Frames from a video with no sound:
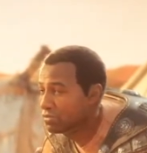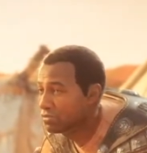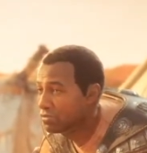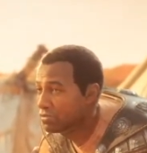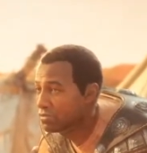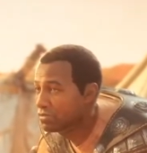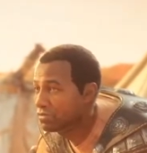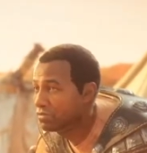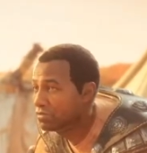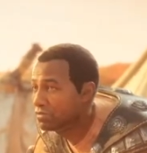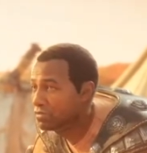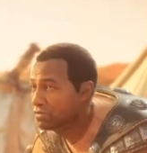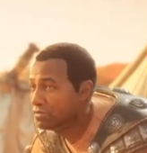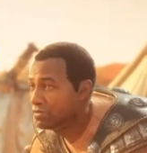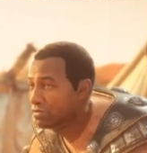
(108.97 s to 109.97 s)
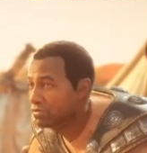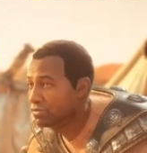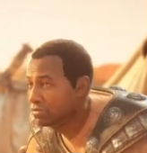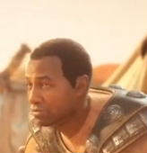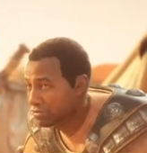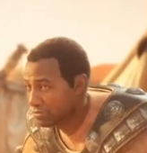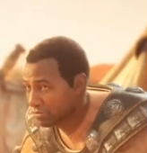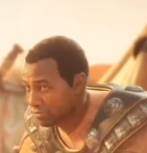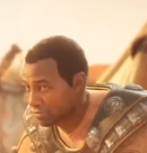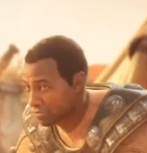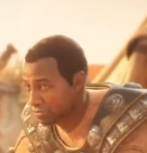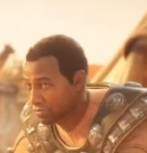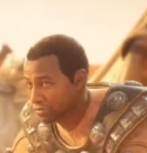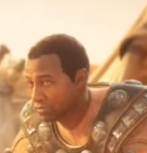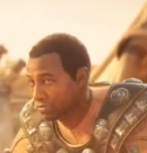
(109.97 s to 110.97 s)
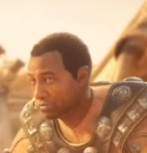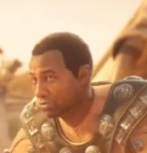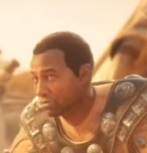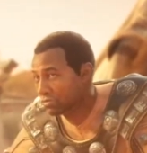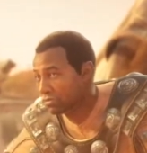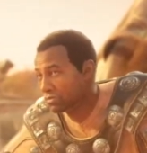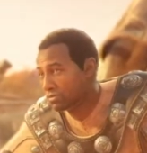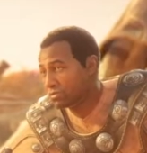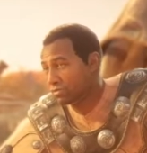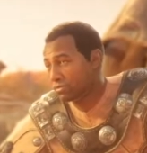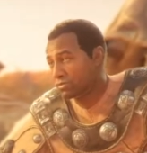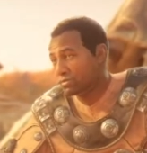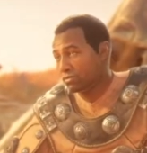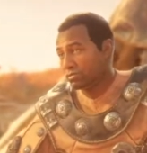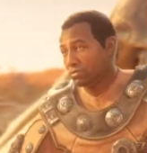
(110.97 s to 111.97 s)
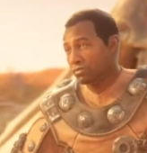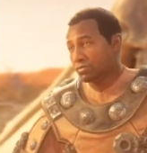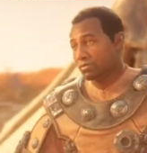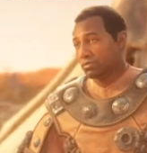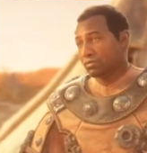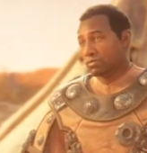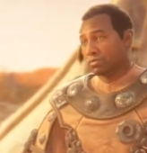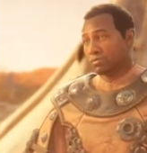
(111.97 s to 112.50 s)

[no speech]